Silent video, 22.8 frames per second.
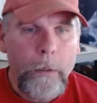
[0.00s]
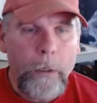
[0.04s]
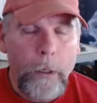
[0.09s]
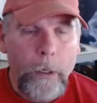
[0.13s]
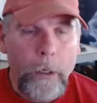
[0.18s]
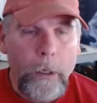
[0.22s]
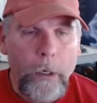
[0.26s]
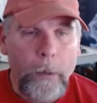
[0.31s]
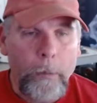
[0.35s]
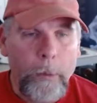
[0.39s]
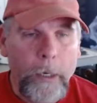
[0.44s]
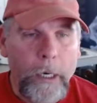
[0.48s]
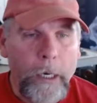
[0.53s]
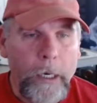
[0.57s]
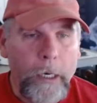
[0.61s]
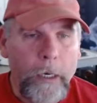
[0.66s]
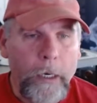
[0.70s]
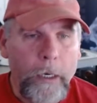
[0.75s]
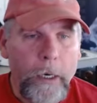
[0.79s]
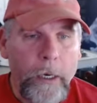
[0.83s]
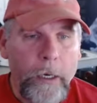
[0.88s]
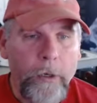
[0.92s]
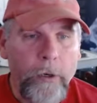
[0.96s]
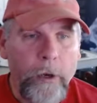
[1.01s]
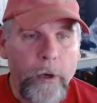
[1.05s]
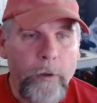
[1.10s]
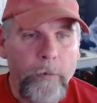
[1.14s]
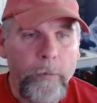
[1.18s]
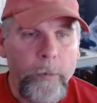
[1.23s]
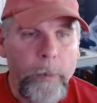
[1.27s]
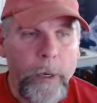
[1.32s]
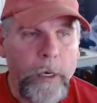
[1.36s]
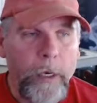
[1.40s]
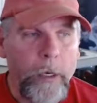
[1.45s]
Oh, I'm getting kicked
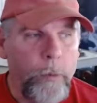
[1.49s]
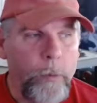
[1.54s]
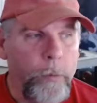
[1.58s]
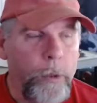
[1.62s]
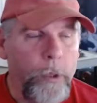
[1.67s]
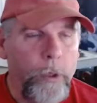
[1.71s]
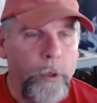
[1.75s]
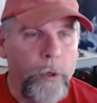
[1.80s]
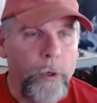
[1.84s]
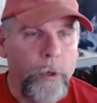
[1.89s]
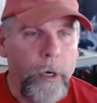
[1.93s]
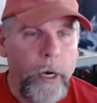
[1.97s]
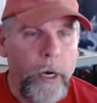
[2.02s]
off my computer.